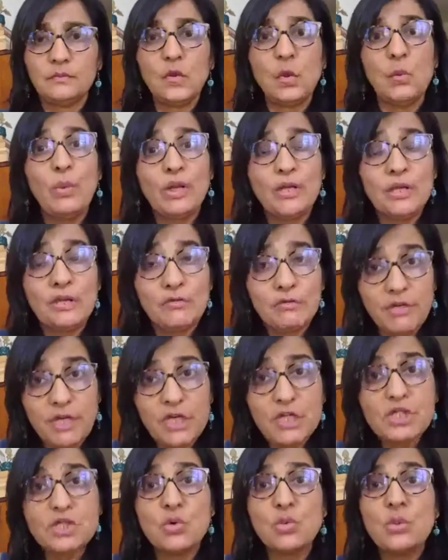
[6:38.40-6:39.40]
When he
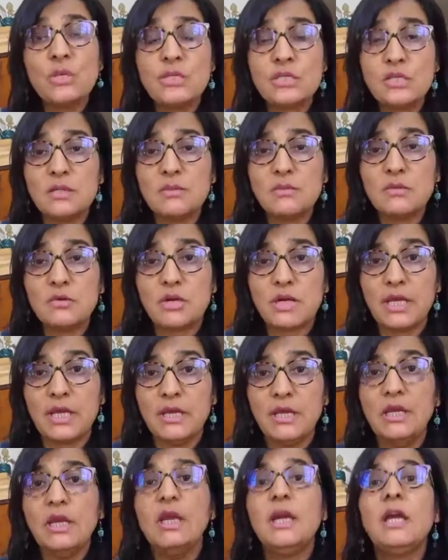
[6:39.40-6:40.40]
reached the wisdom
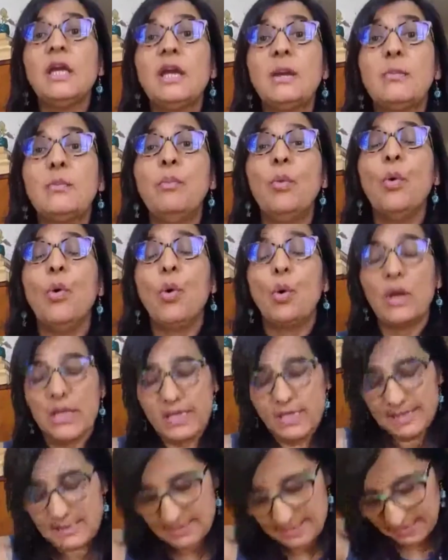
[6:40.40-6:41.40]
tree, he bowed
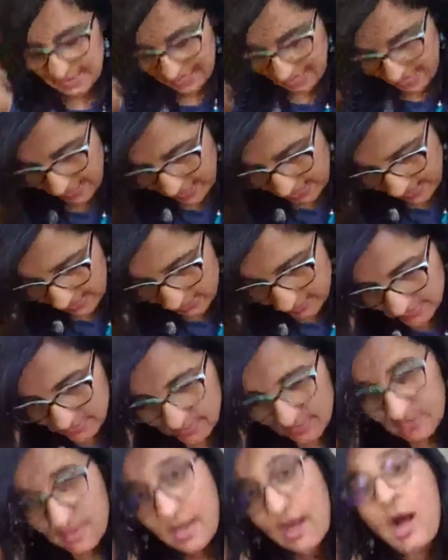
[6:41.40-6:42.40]
his head
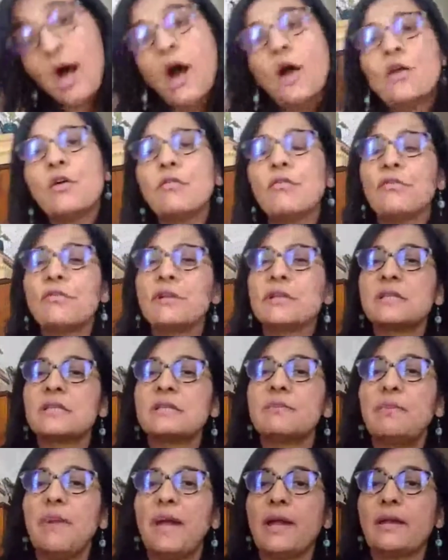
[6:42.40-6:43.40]
out of
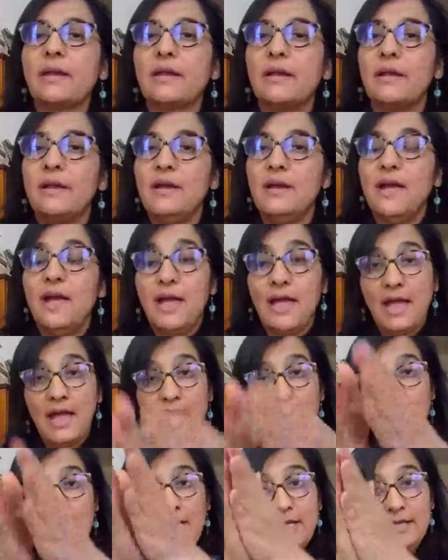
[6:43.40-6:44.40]
respect
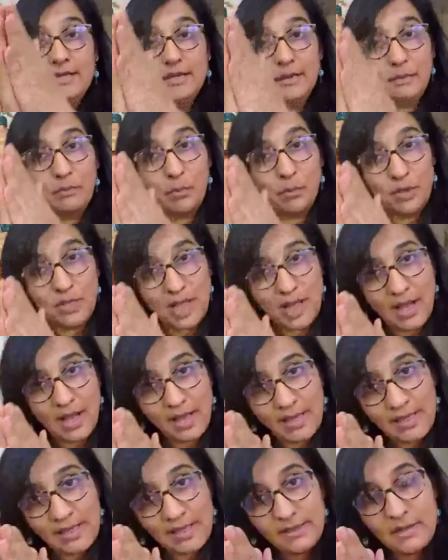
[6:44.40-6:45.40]
and did a
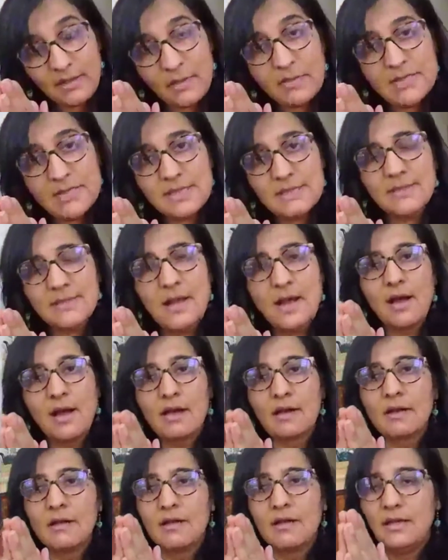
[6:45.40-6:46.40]
polite
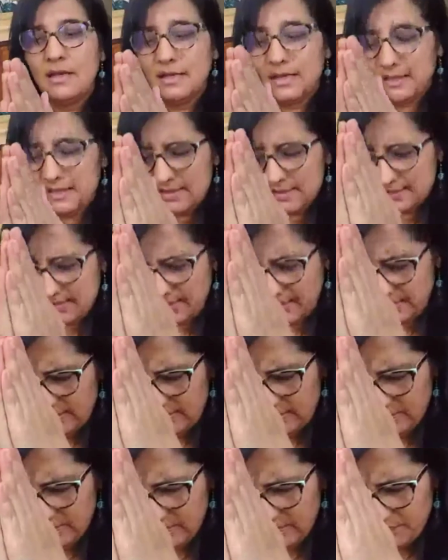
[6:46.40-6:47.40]
namaskar.
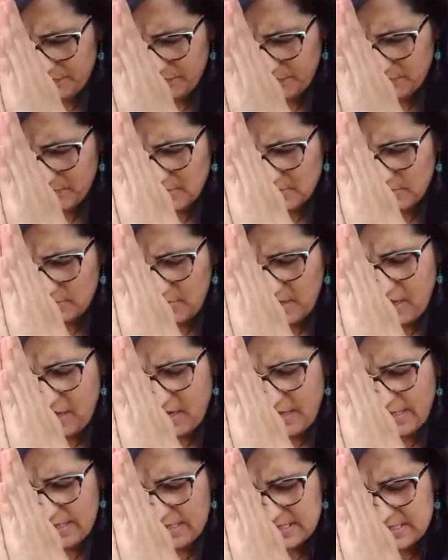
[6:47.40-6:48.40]
Said,
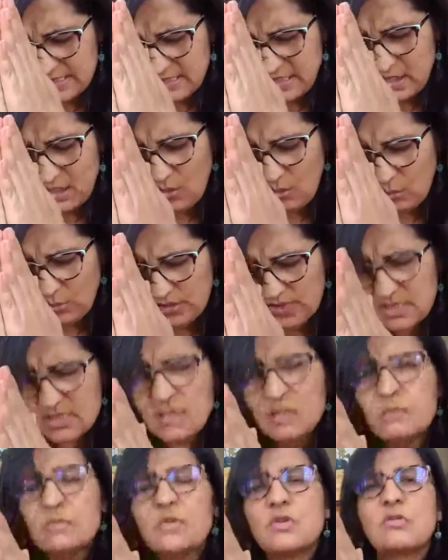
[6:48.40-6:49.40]
"My dear
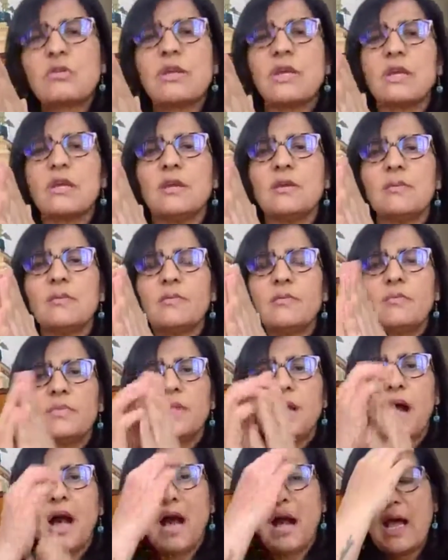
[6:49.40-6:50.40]
wisdom tree,
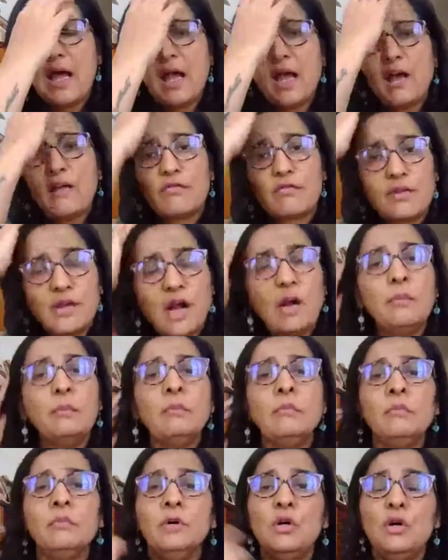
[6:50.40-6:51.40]
I have
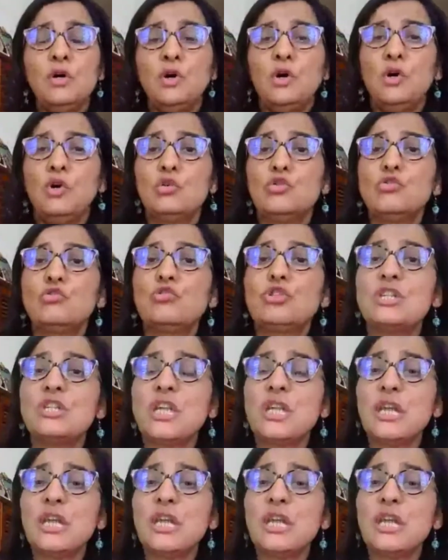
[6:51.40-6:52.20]
come to